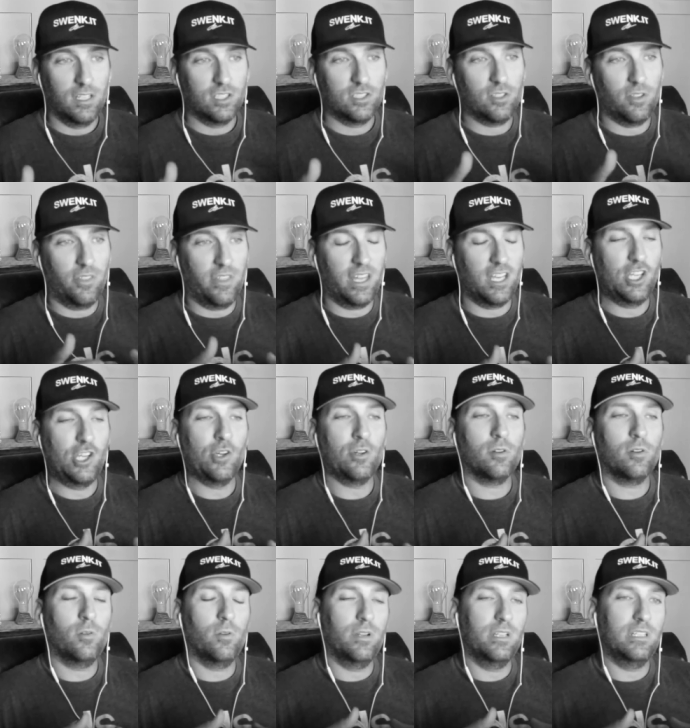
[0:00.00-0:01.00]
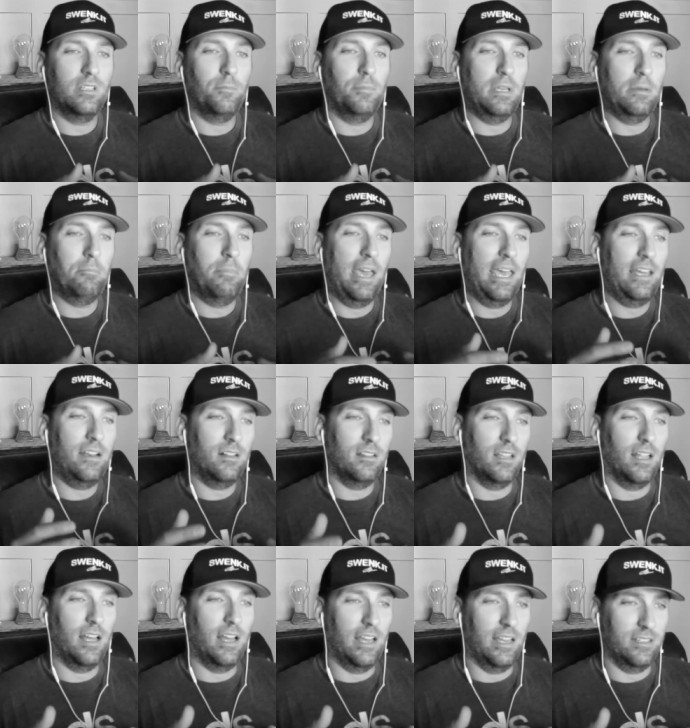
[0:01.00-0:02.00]
So then you're going to be
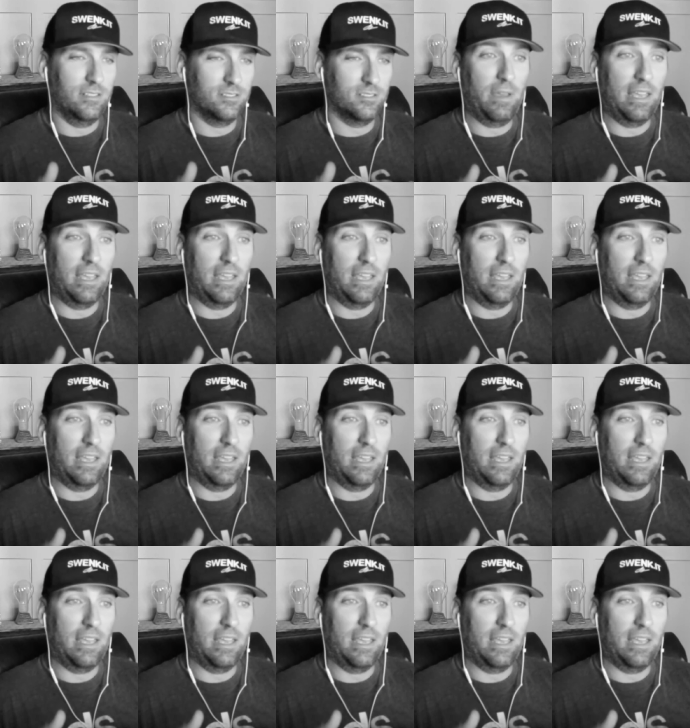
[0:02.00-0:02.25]
penalized